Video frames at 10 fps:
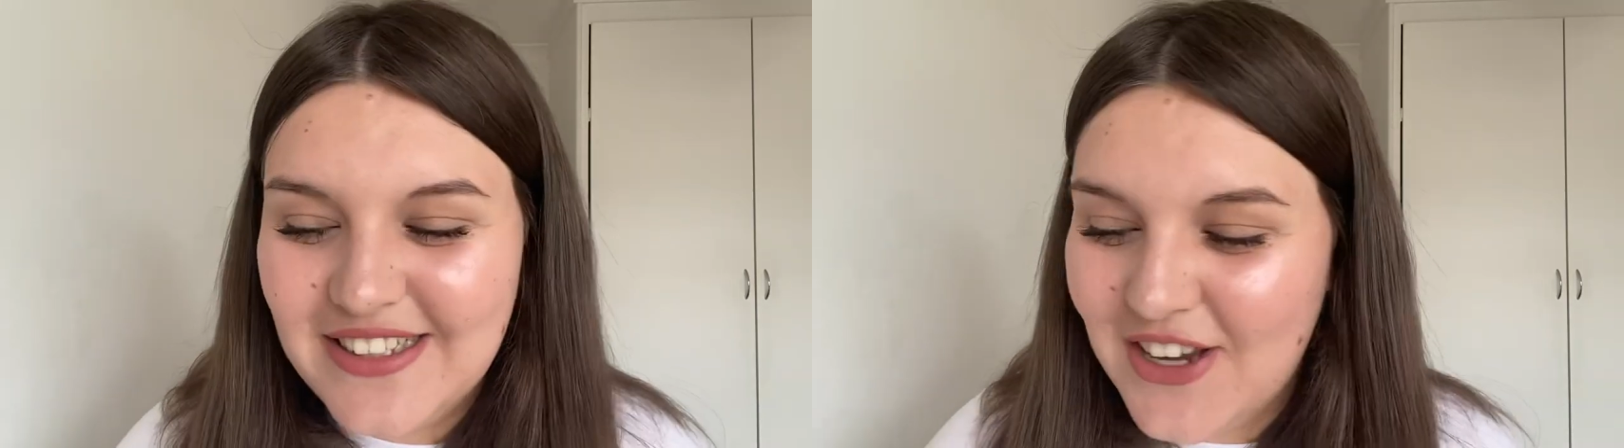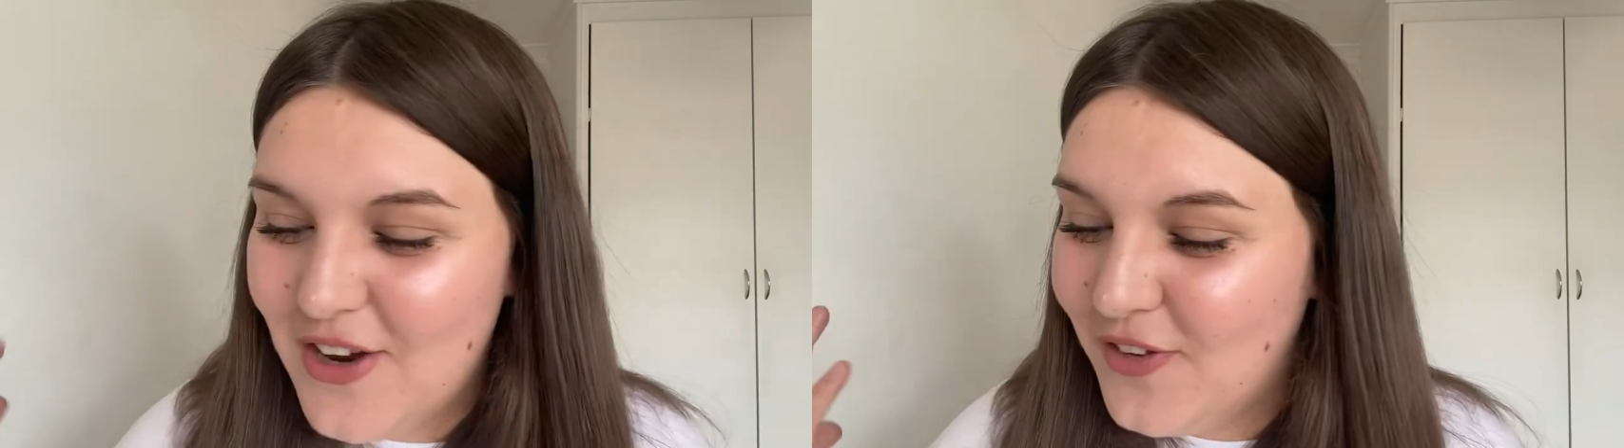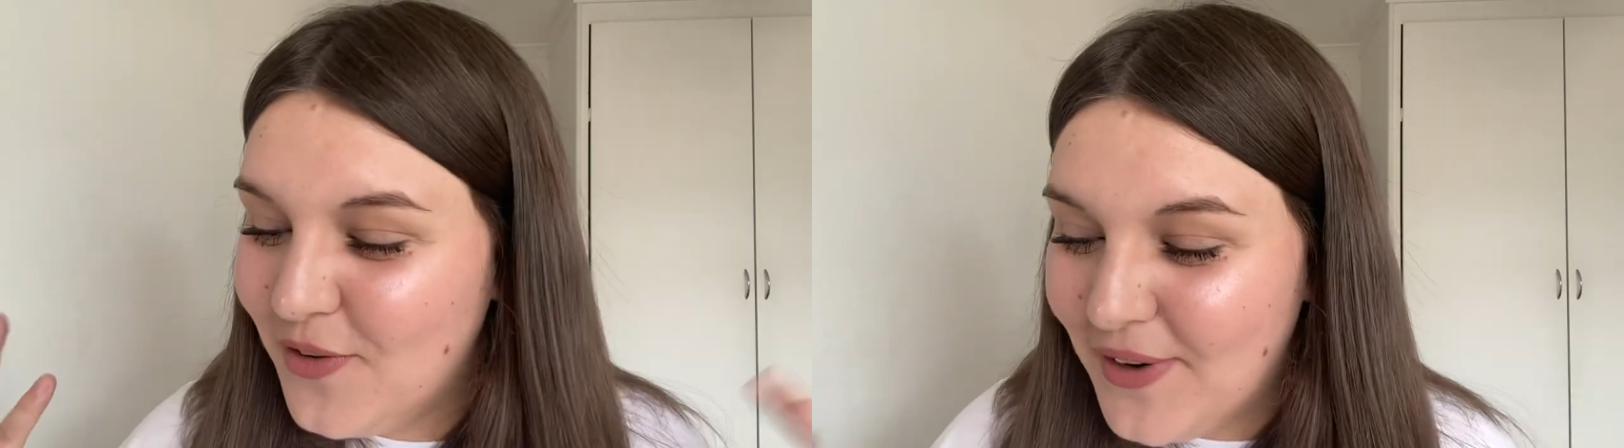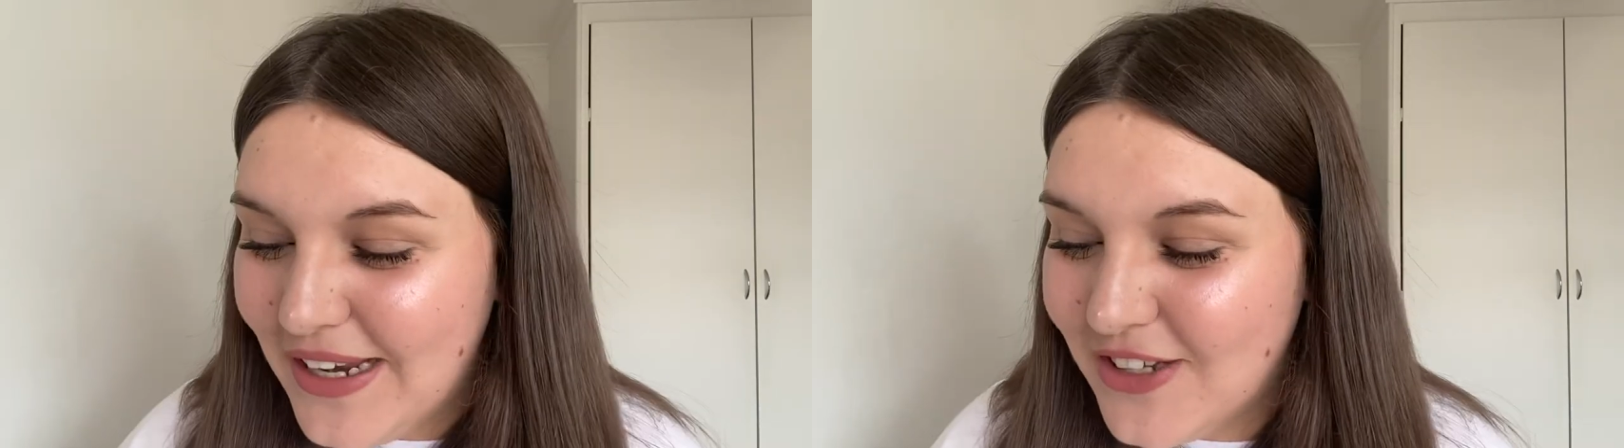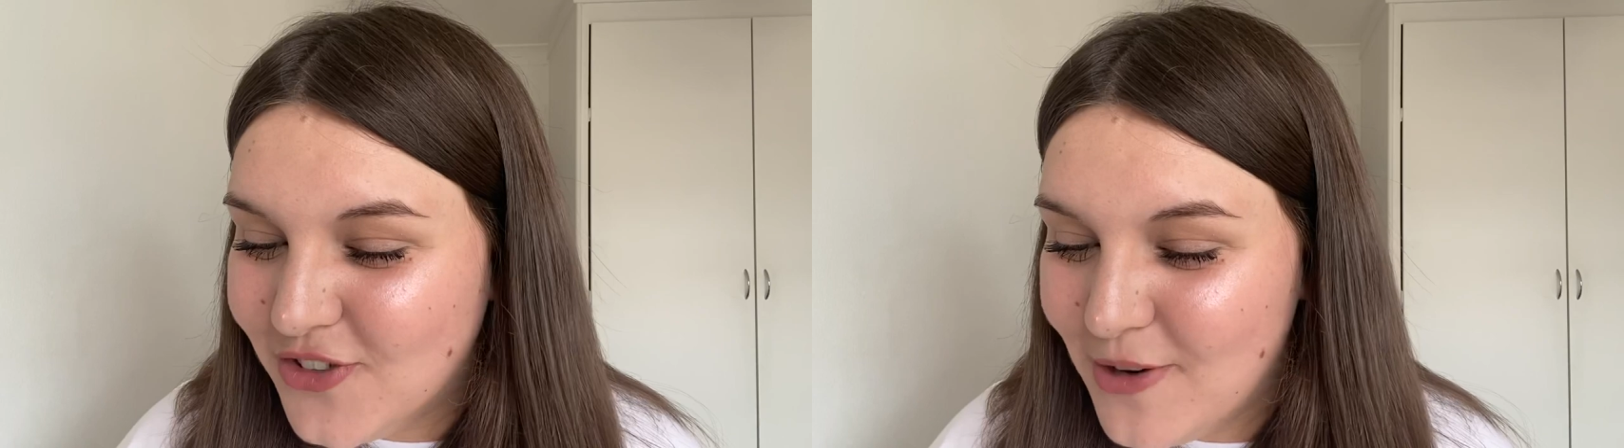So if you
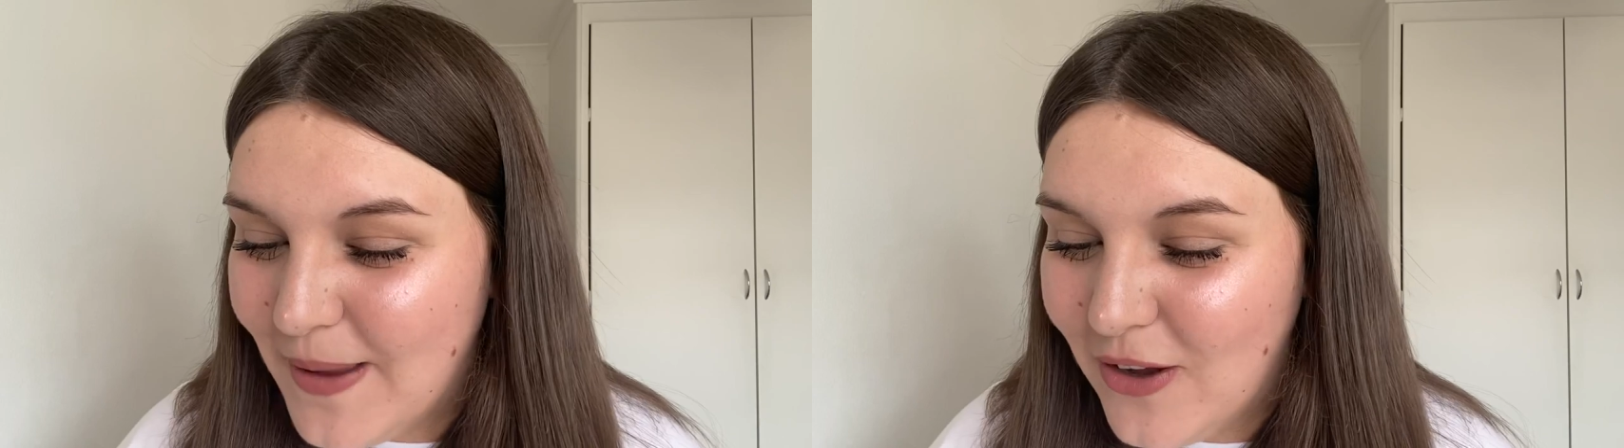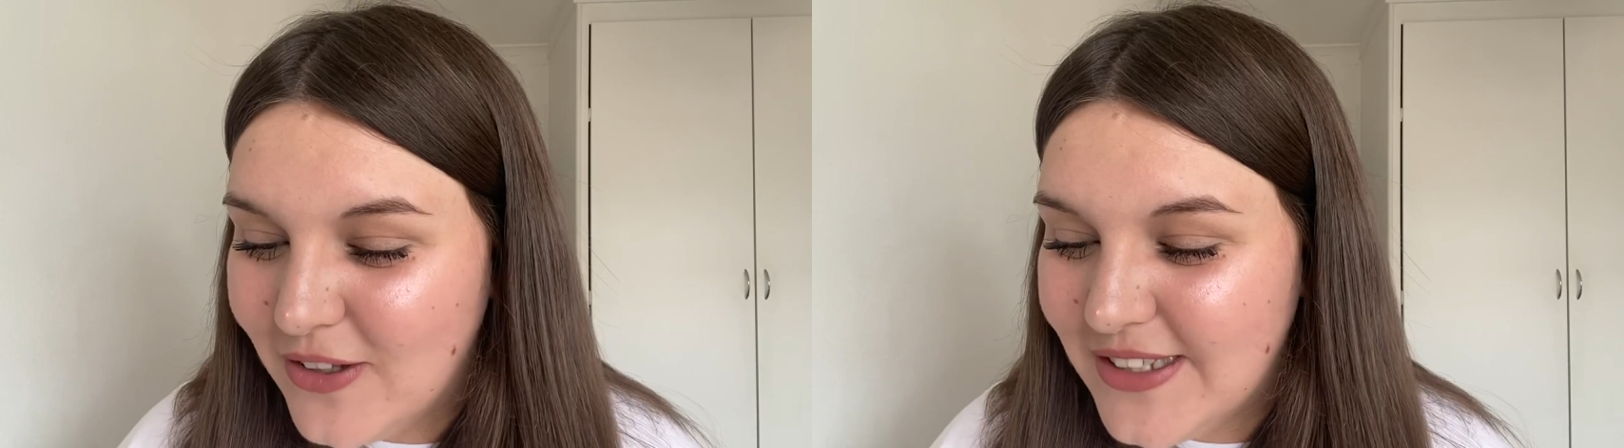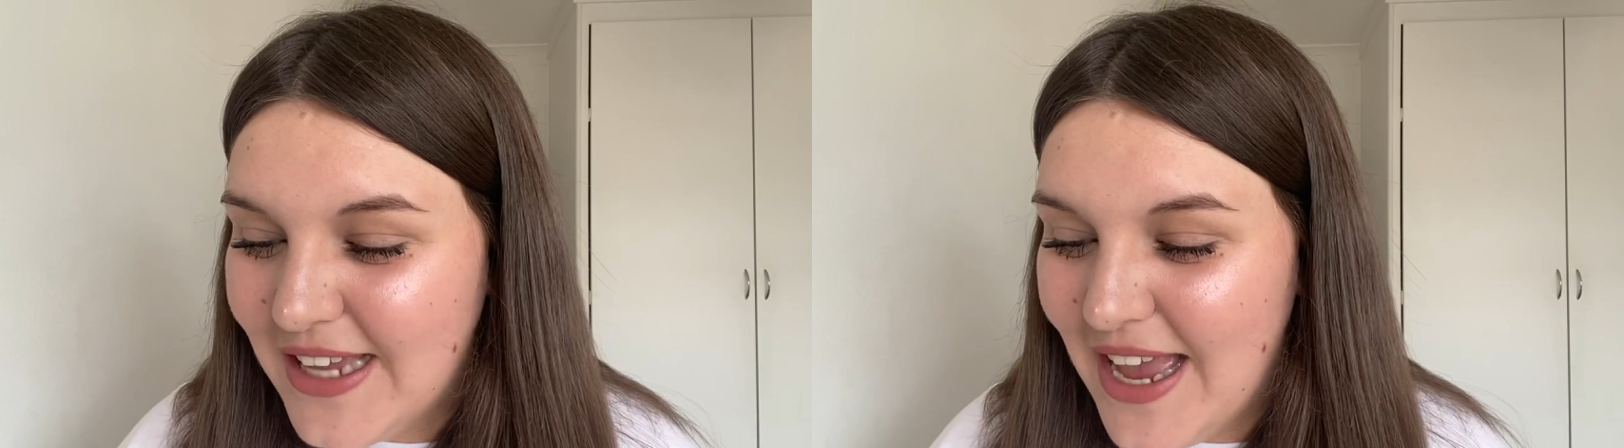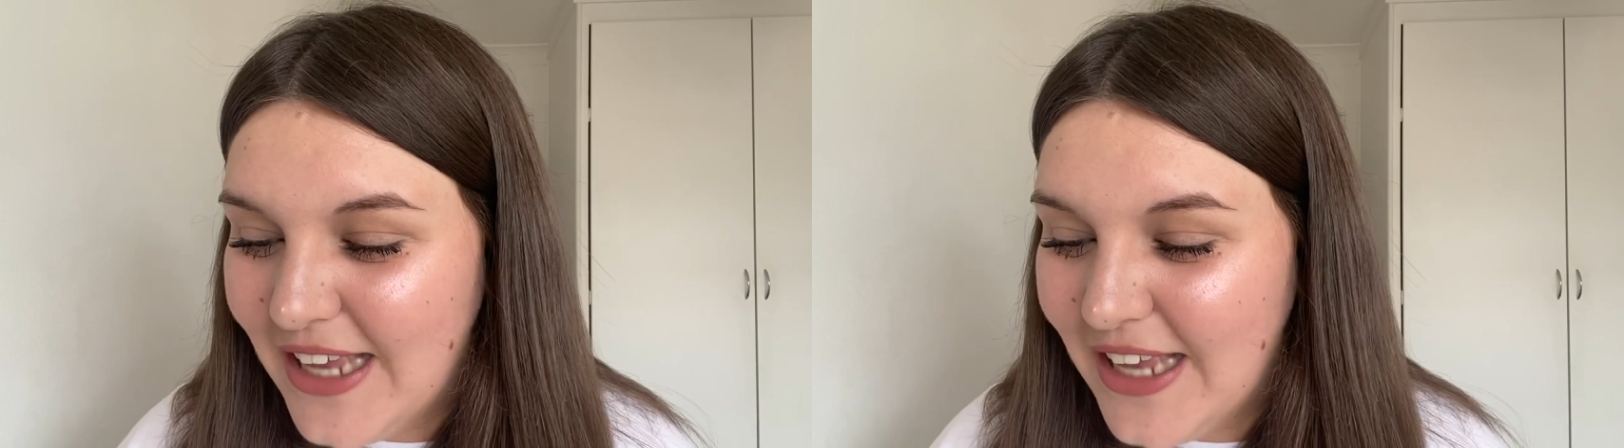really enjoy my content